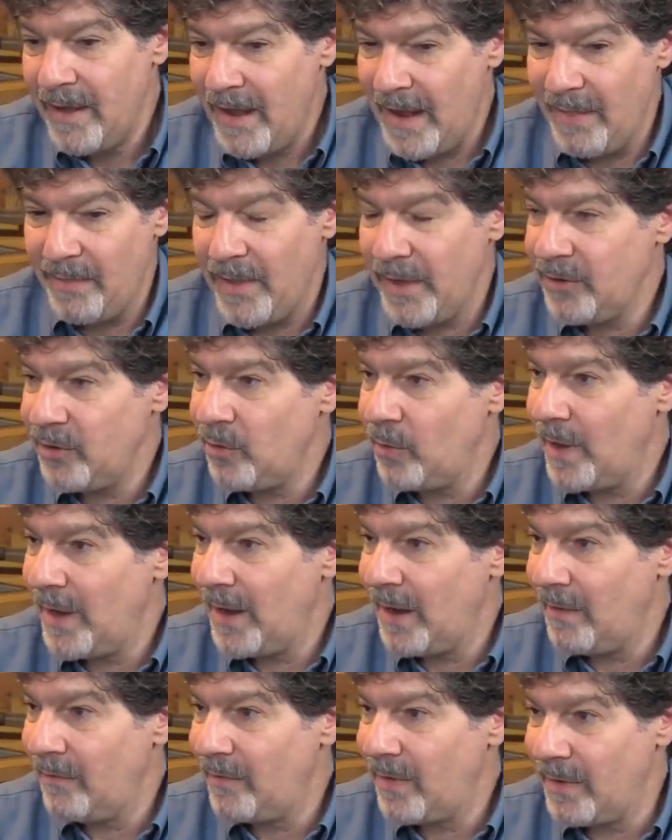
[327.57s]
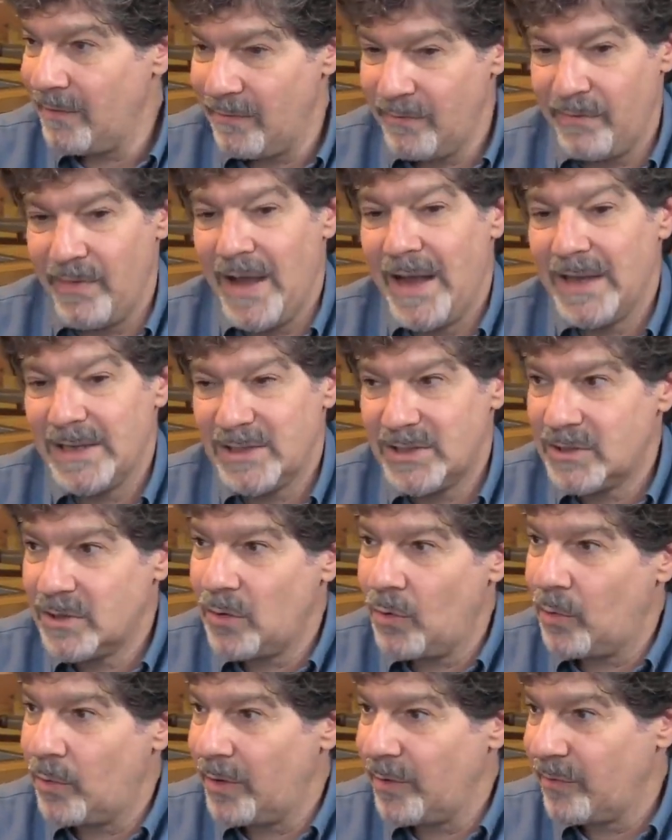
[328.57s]
And then you have a vast
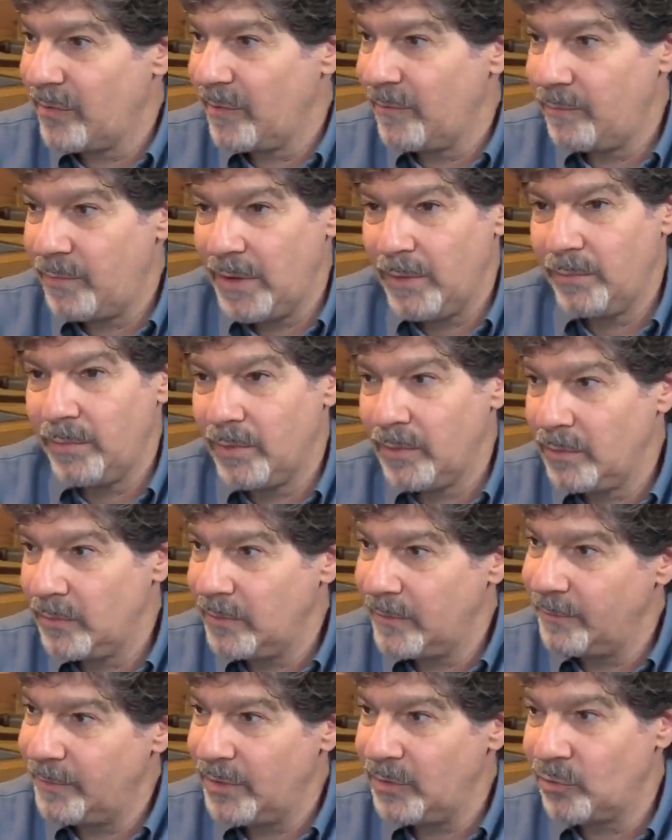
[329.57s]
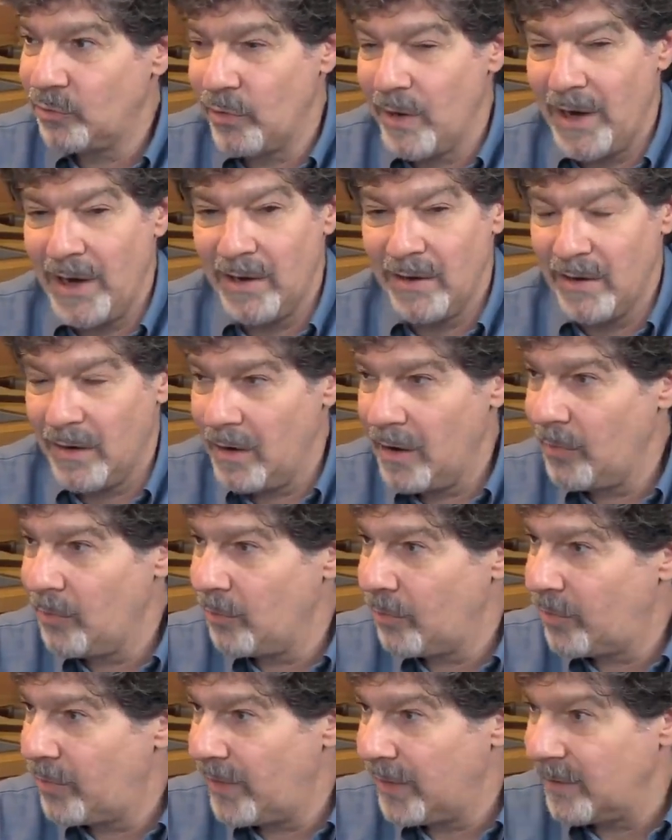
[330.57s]
chorus of people who have been trained in
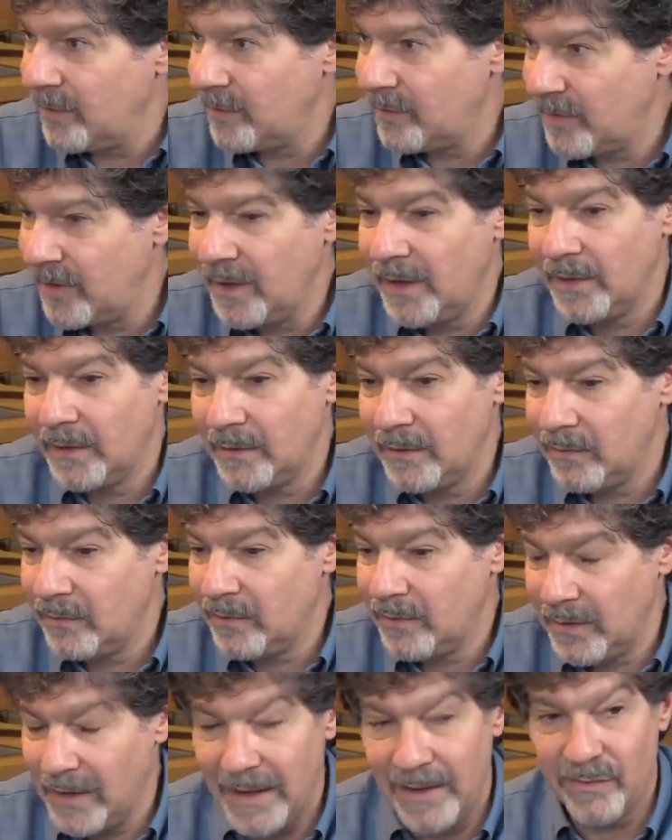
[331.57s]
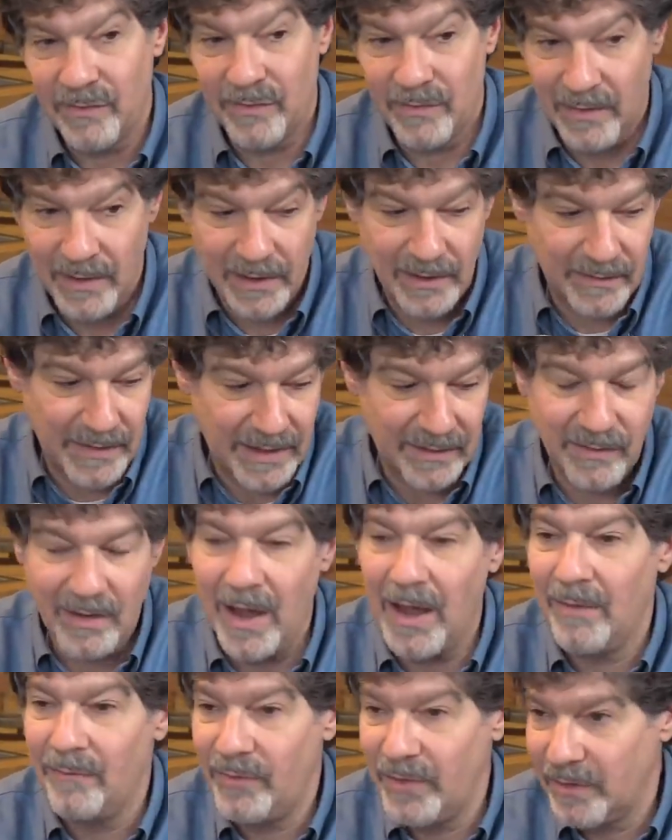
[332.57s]
other things saying, yes, that's
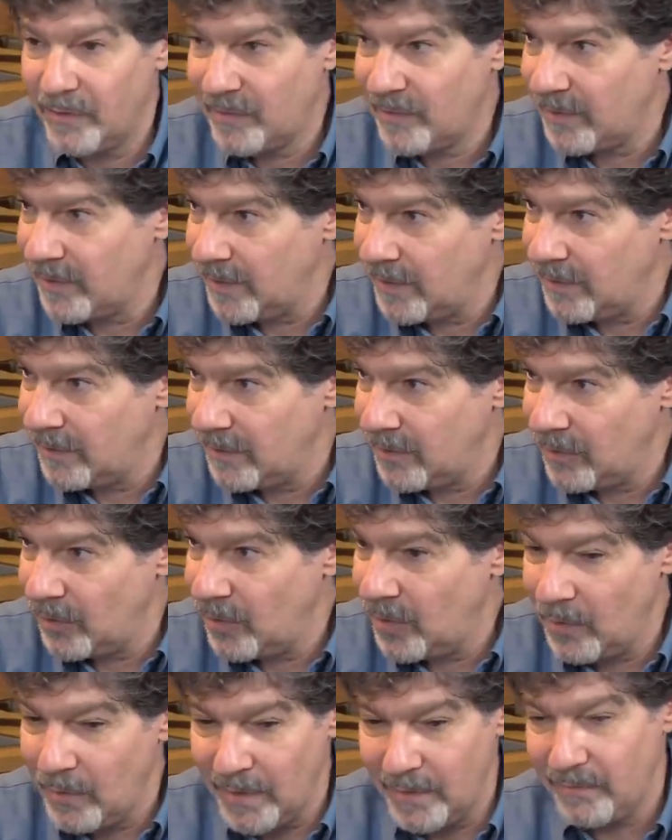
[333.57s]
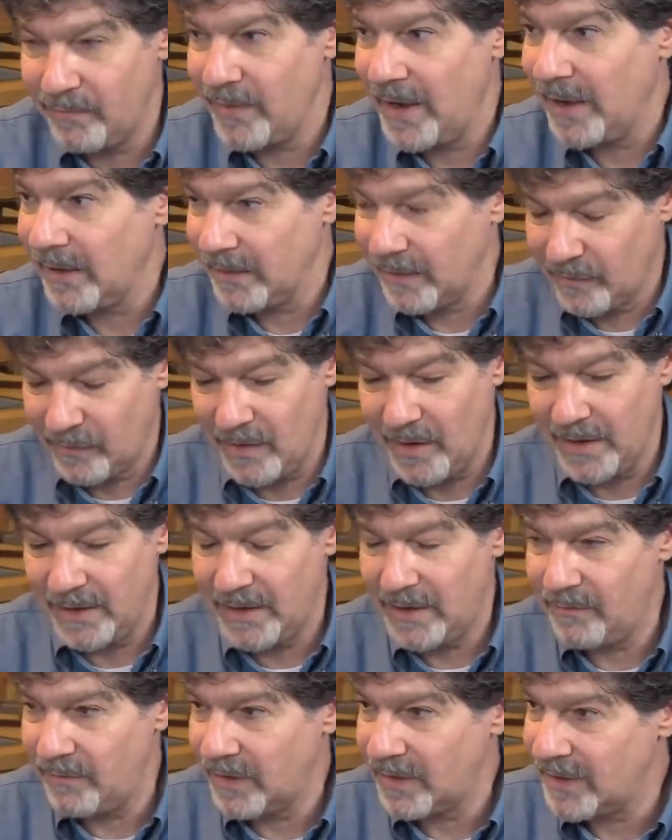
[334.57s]
obviously, a valid
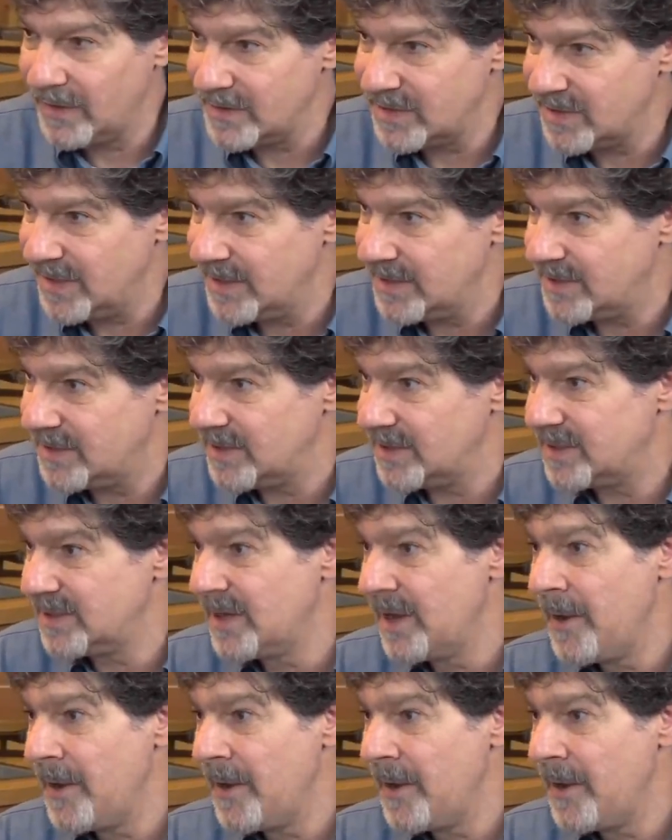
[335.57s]
scientific consensus.